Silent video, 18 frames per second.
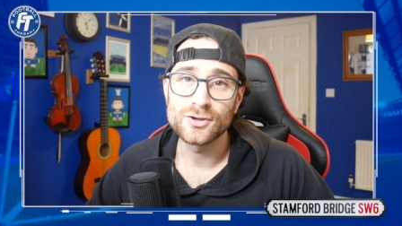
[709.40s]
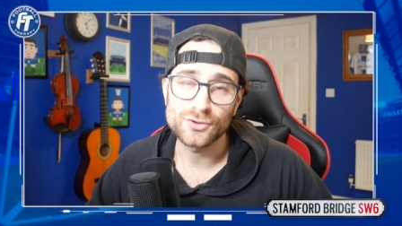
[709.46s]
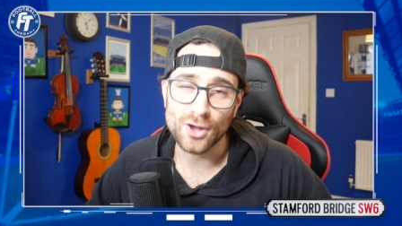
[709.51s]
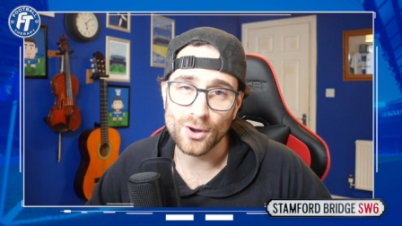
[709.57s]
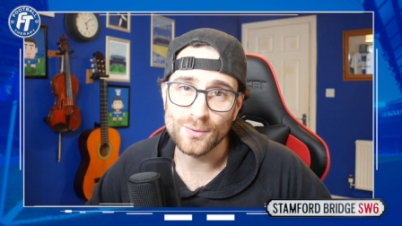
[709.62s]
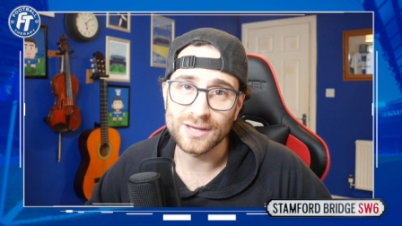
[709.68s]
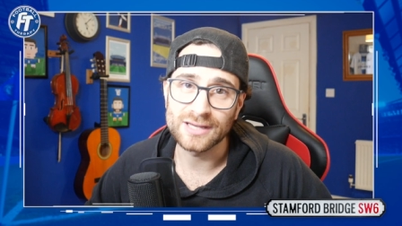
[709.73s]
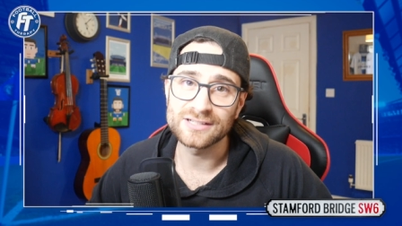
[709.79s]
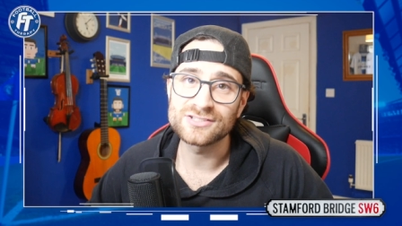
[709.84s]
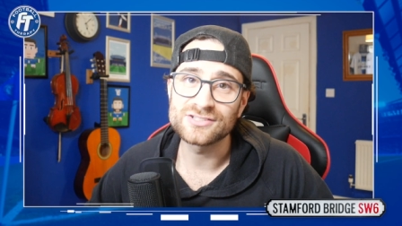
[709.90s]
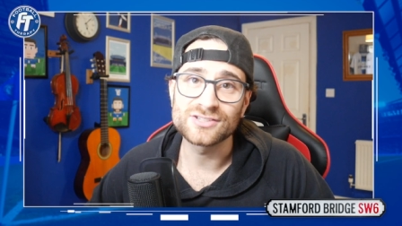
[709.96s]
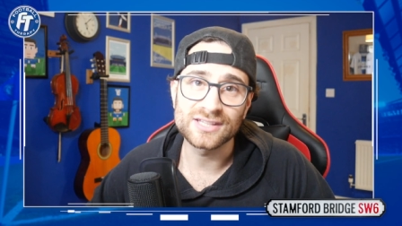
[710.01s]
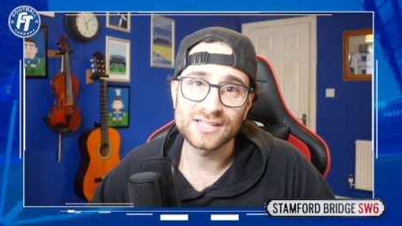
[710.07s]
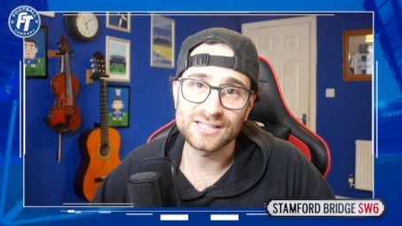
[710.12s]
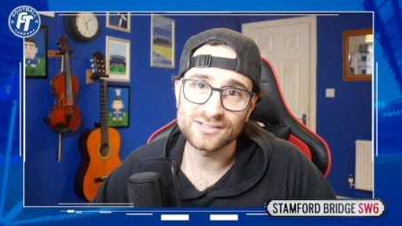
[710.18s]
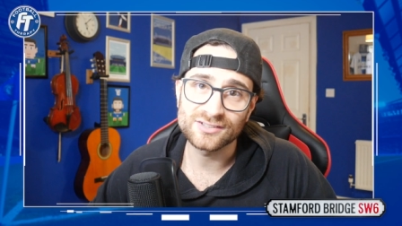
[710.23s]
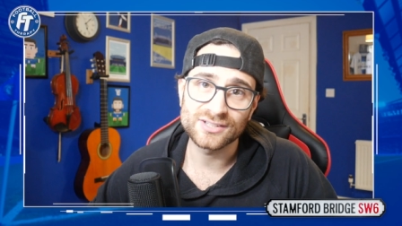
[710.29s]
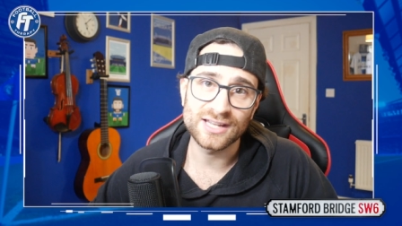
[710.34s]
going into
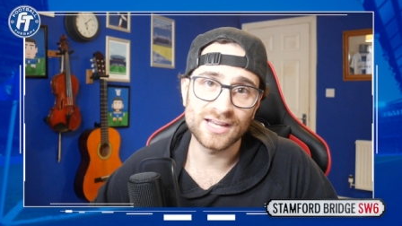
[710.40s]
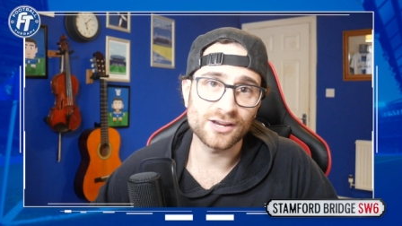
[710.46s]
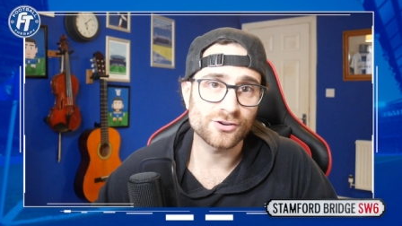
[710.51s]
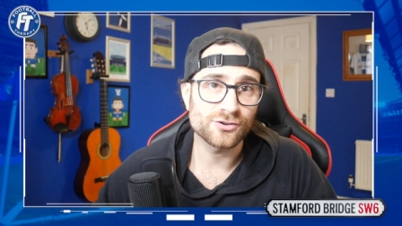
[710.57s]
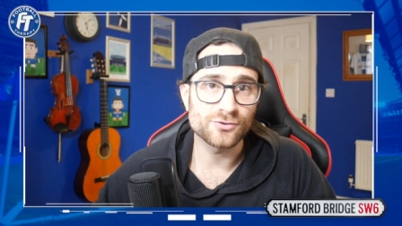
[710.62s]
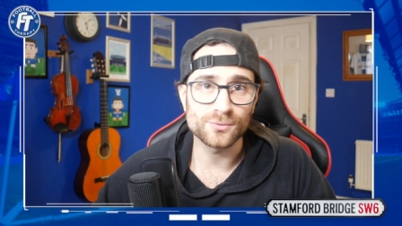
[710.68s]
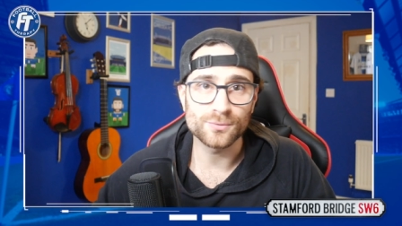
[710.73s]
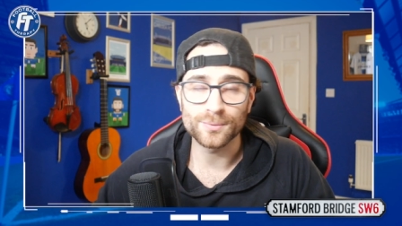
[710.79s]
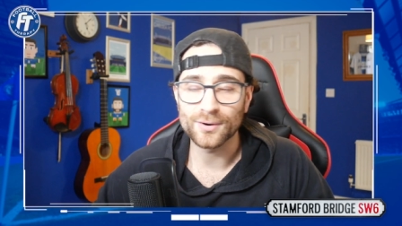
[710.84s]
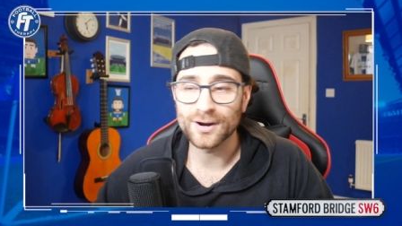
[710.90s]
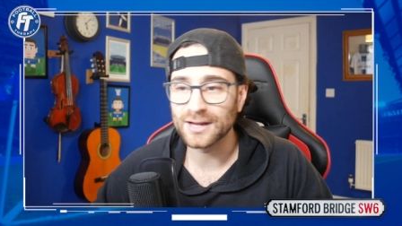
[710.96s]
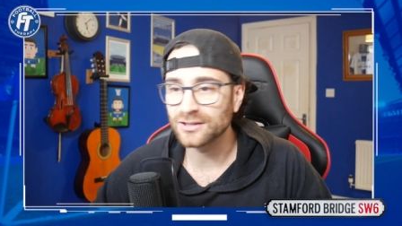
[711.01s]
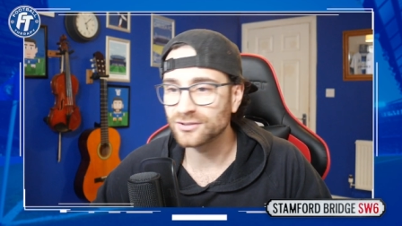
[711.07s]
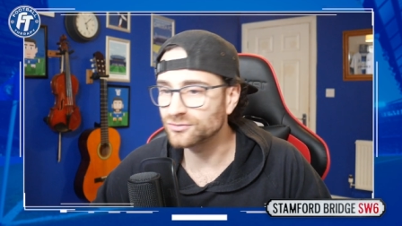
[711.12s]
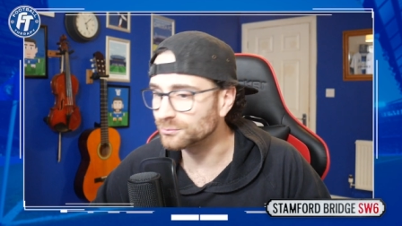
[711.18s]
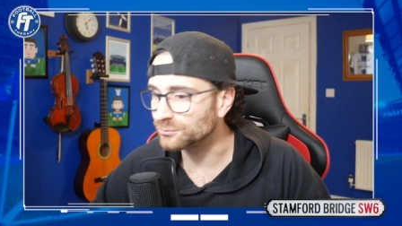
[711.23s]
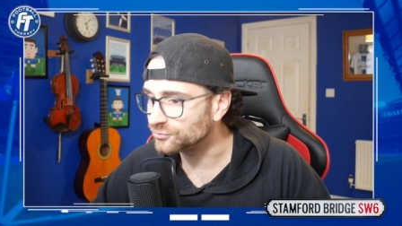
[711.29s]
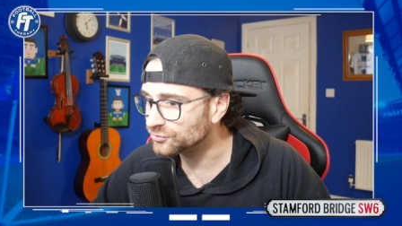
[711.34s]
the international
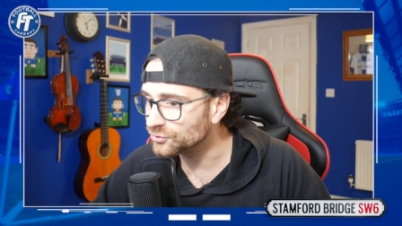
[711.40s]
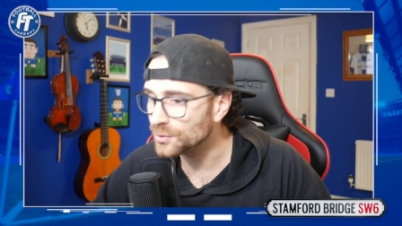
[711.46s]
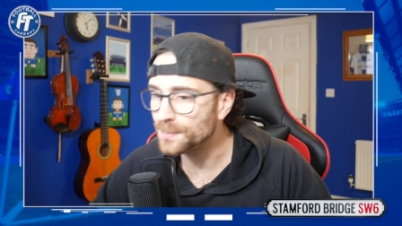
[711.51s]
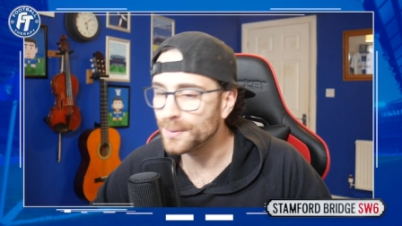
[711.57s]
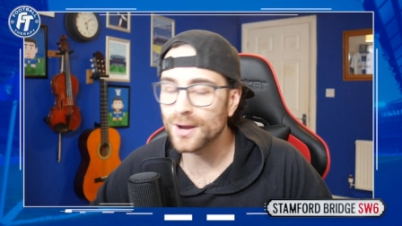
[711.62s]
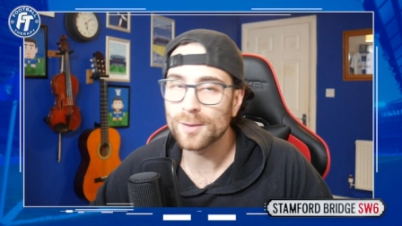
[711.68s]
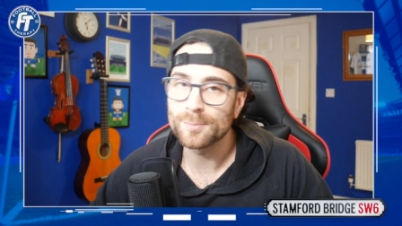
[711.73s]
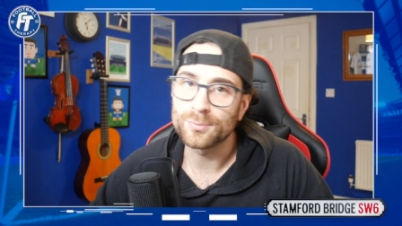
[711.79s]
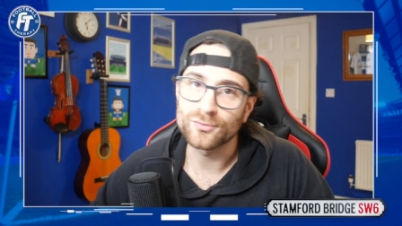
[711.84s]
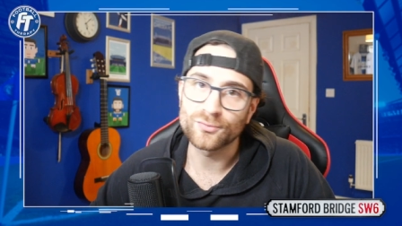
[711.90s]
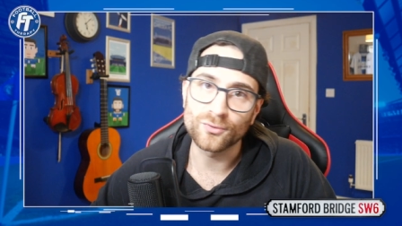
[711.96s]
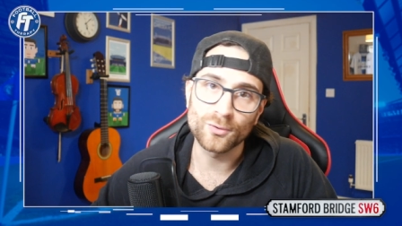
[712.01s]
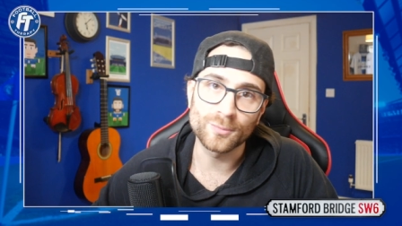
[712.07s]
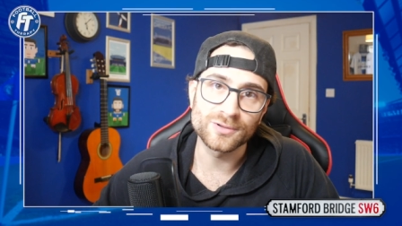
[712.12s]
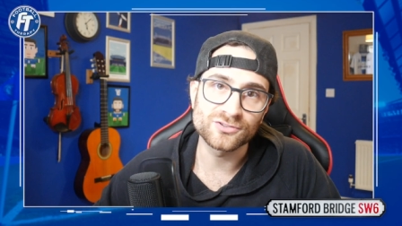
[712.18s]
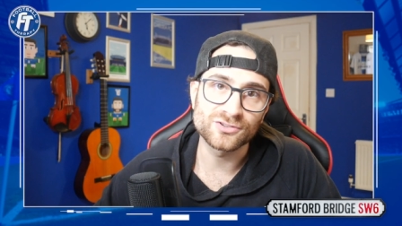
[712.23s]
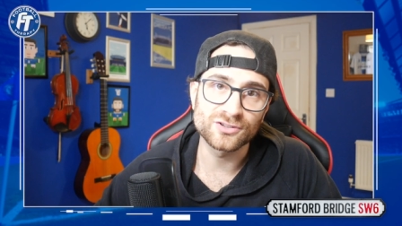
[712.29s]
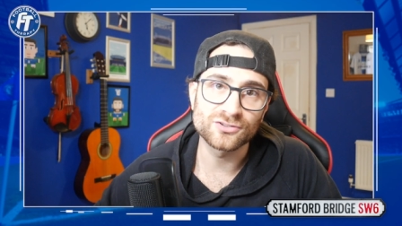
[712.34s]
break. Some superb
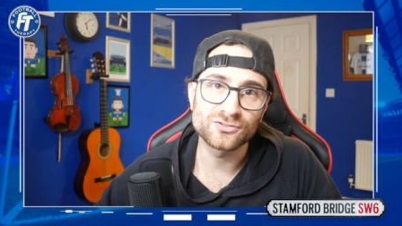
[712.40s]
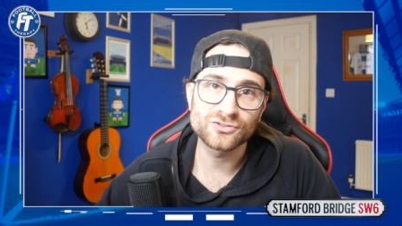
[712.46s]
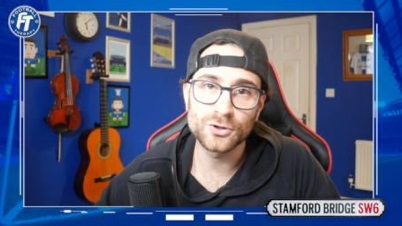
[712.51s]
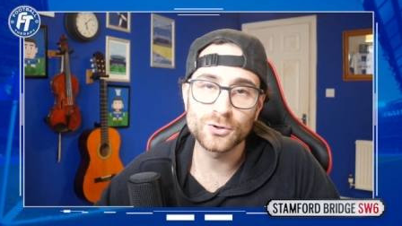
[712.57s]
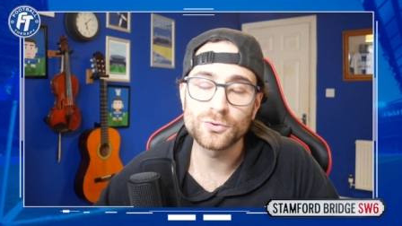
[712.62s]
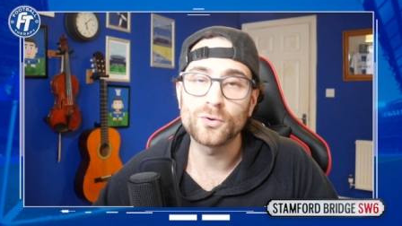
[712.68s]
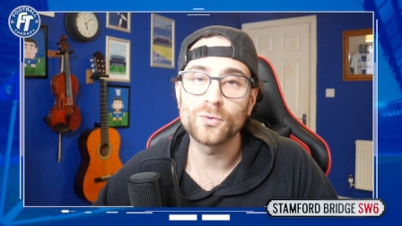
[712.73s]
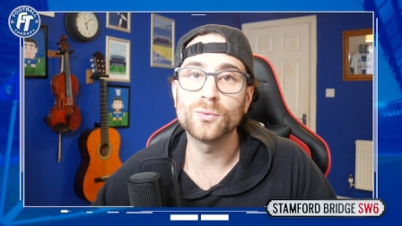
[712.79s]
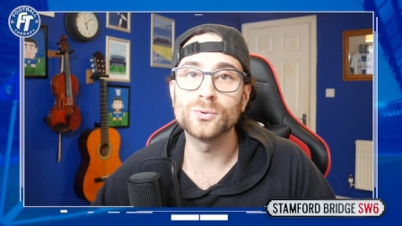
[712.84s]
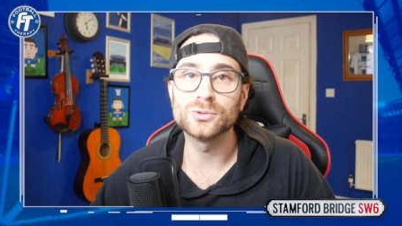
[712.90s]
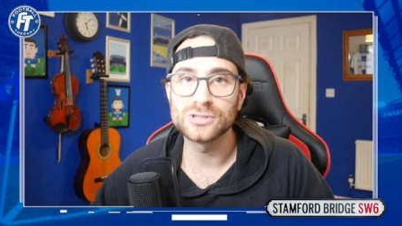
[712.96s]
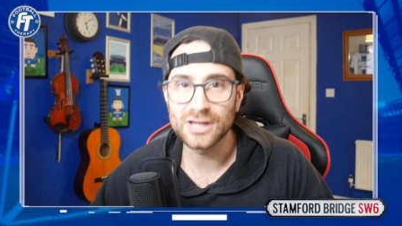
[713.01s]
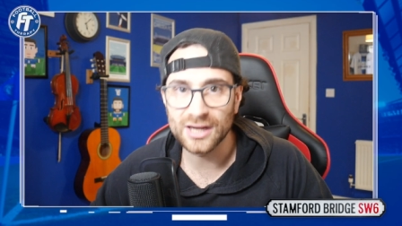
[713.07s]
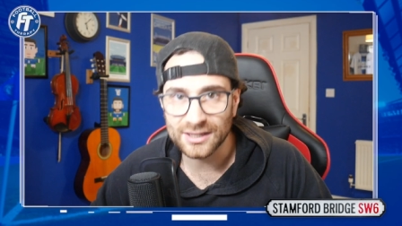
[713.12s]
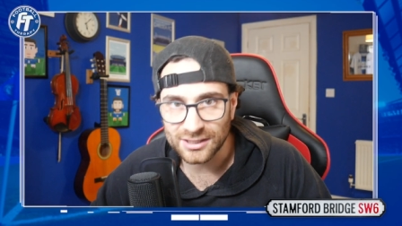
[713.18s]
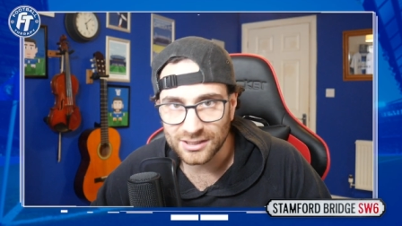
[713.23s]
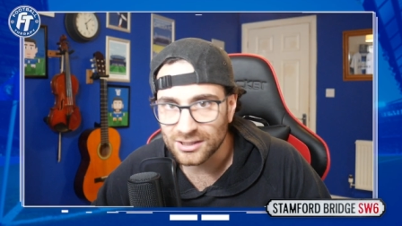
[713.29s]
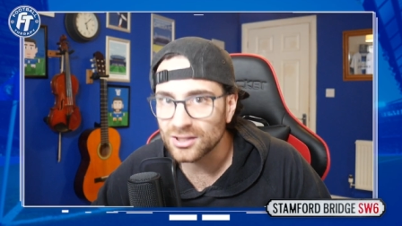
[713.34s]
performances. Tuchel will
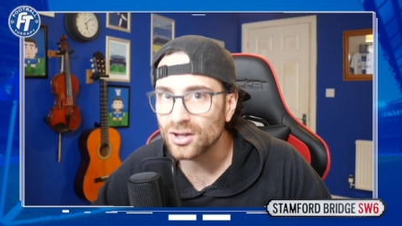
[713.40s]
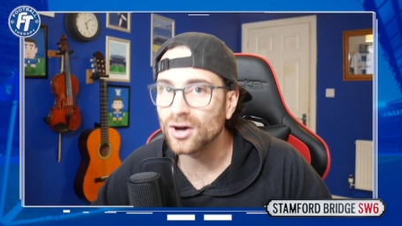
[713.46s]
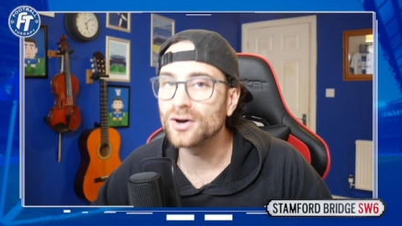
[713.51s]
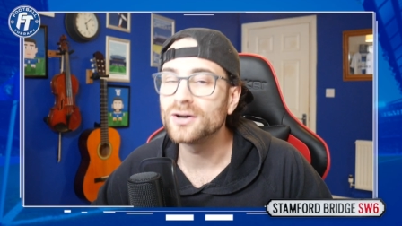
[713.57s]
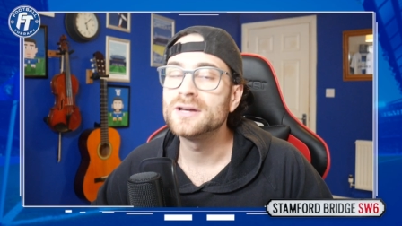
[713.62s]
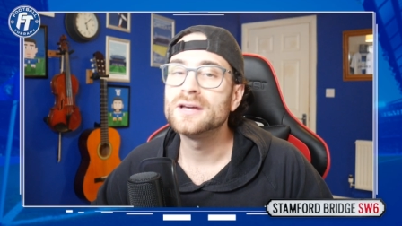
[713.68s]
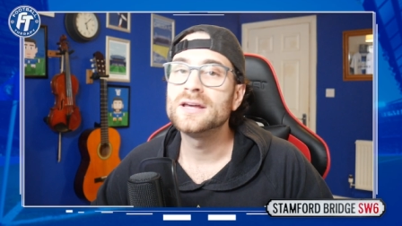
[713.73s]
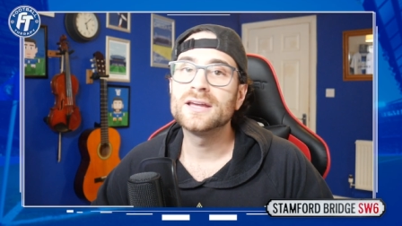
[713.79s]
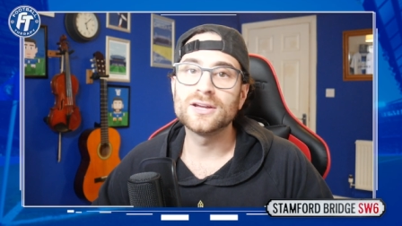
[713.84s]
learn a lot.